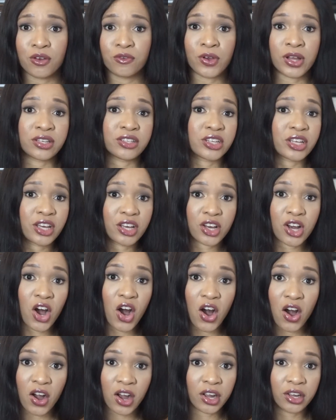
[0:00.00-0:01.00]
renting a
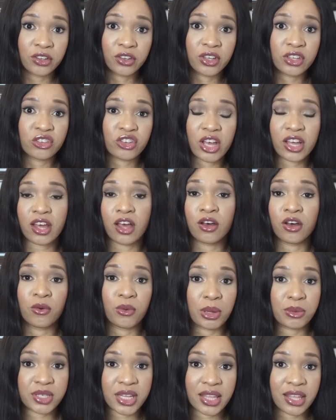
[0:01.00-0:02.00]
car. You can check out a
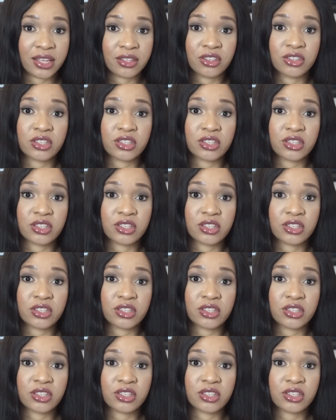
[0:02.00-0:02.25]
website like